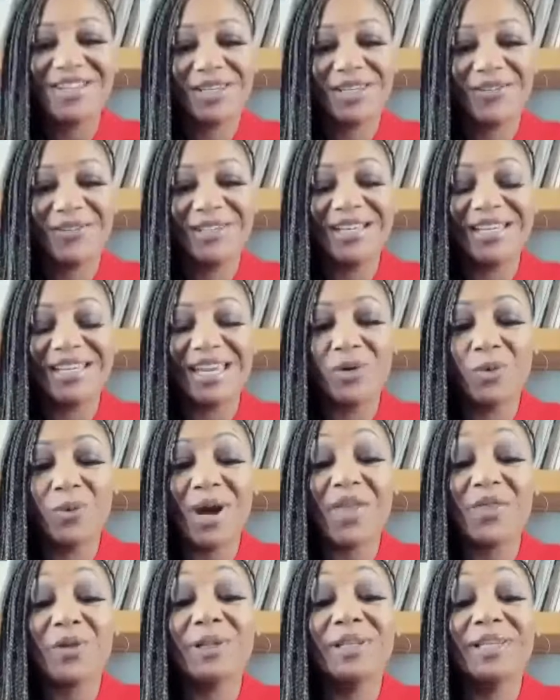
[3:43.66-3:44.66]
you're looking
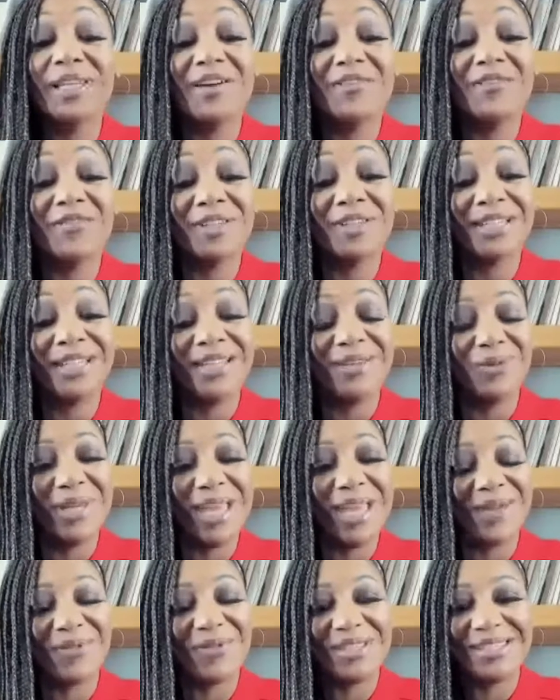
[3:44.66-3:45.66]
rather lovely. We
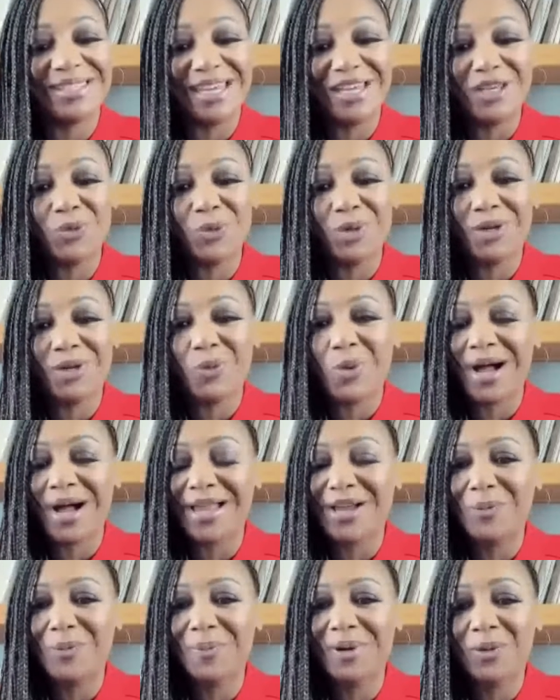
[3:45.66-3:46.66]
haven't seen you in a
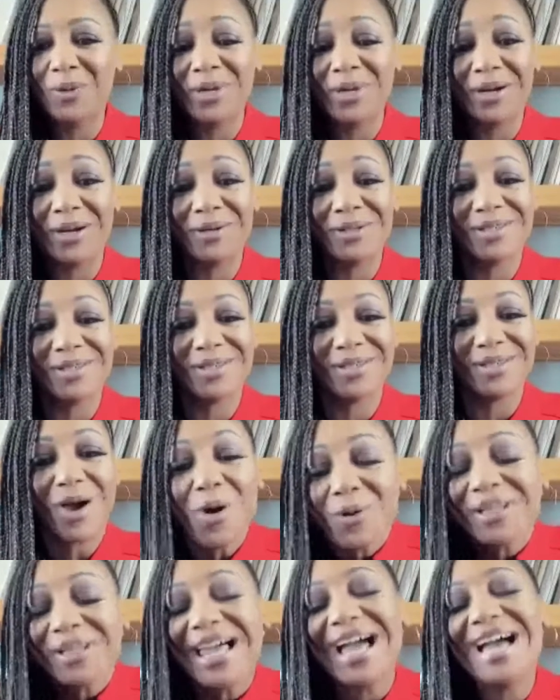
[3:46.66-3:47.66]
while, but we are so
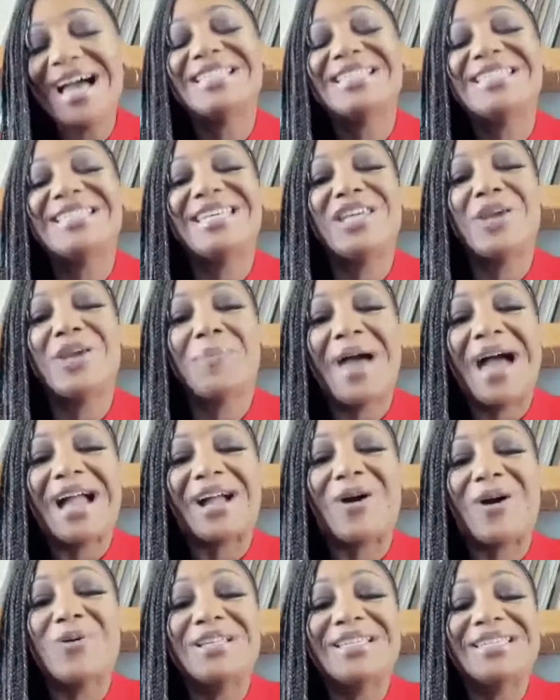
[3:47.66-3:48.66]
glad to see you back
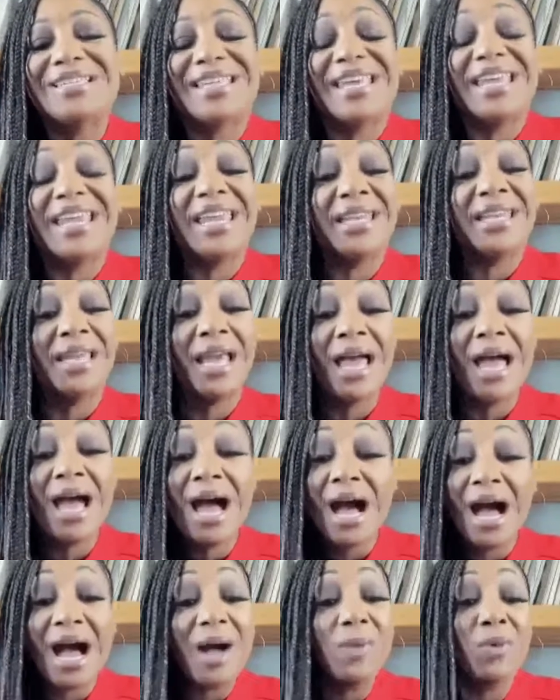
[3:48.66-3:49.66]
on the scene.
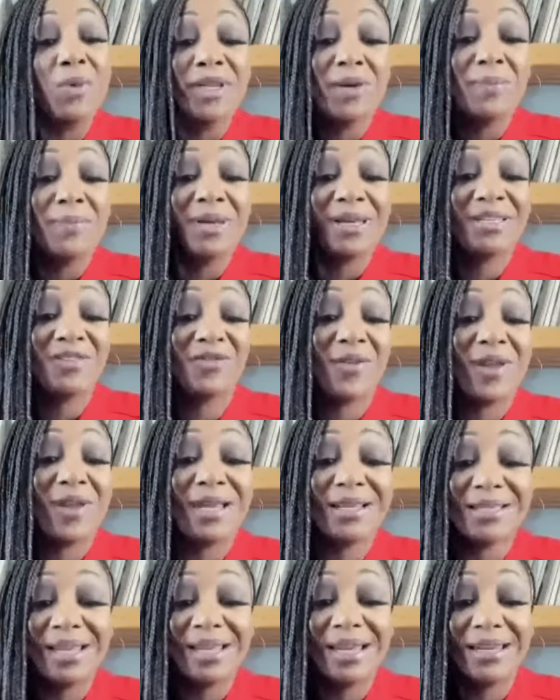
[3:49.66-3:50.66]
I'm one of your biggest
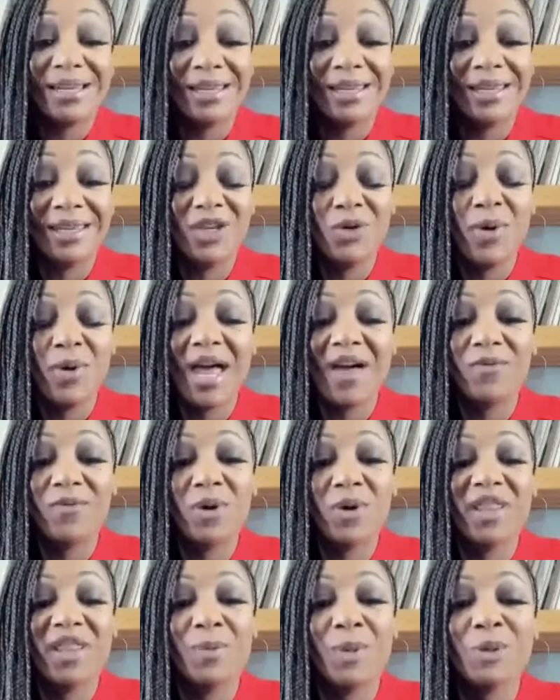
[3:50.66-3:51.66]
fans, lady. You have
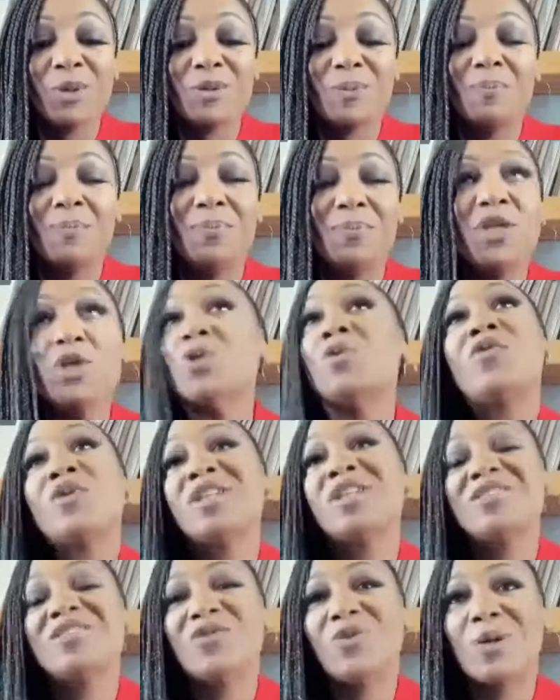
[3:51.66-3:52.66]
one of the most
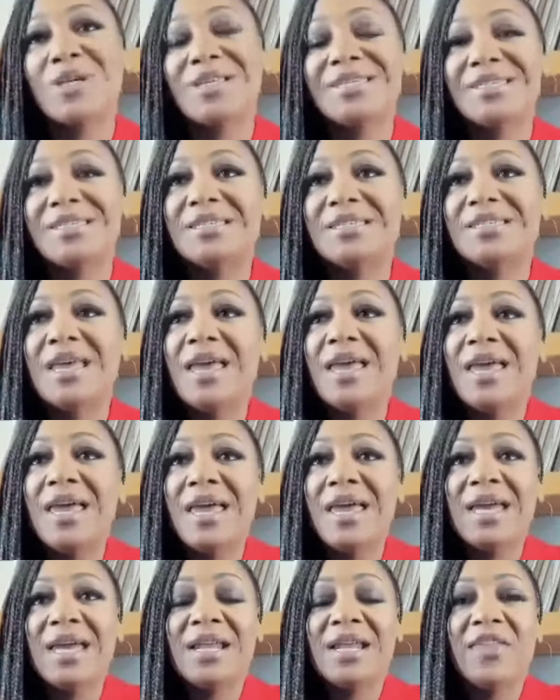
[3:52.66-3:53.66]
beautifulest voices.
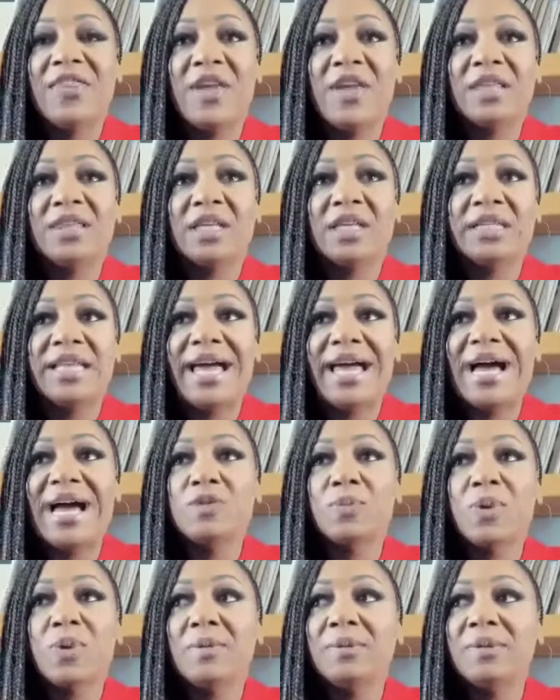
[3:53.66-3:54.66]
And I think one
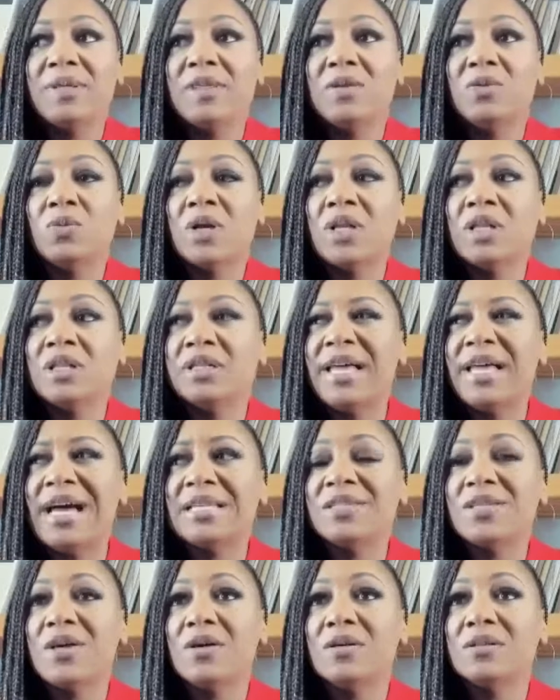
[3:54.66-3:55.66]
of the
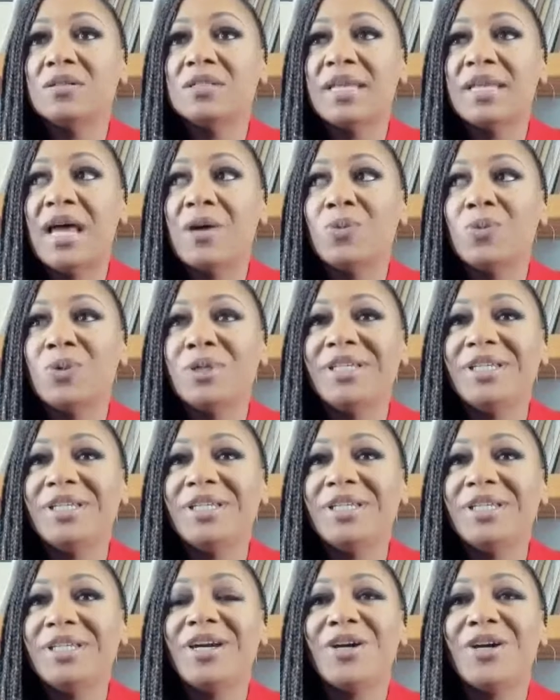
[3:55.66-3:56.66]
last songs that I really
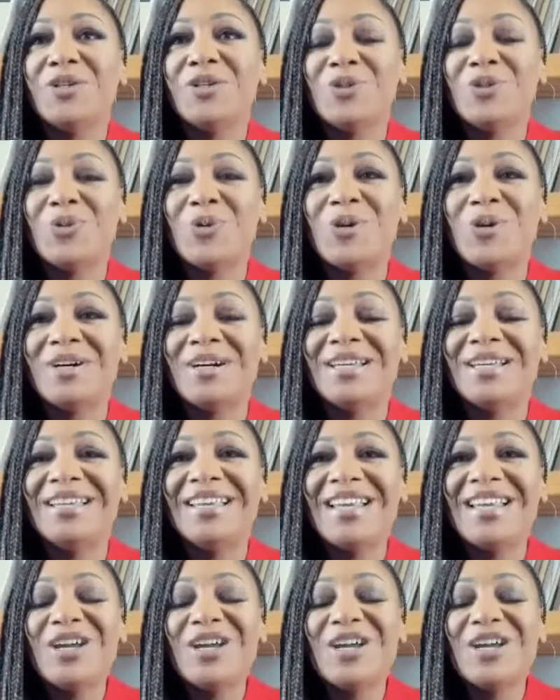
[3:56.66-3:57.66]
heard you on
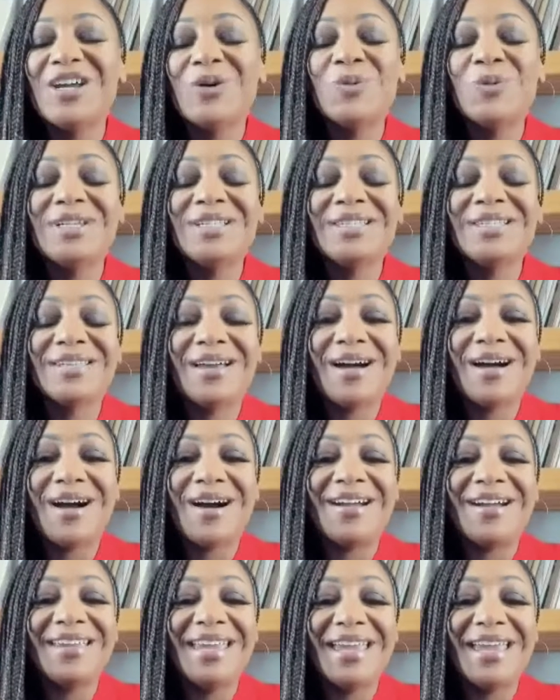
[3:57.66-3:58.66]
was Oh
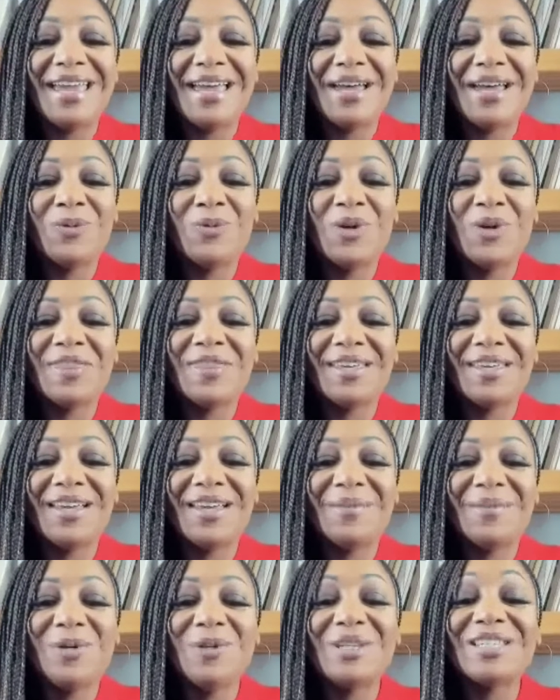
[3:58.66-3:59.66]
Yeah with
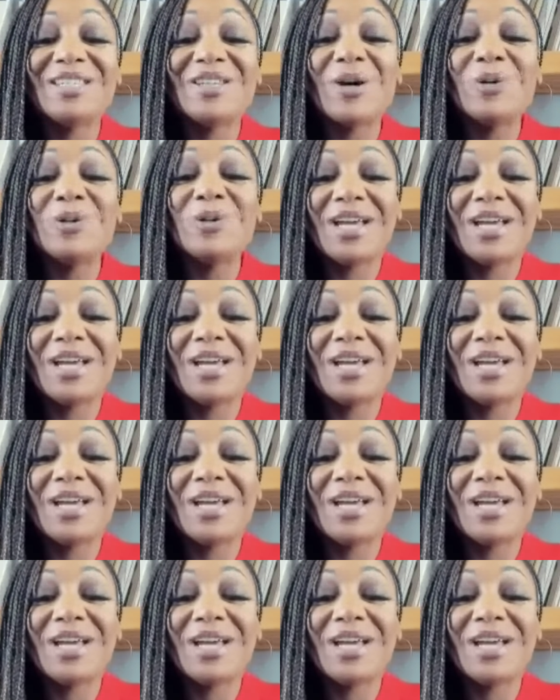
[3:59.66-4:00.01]
Music Soul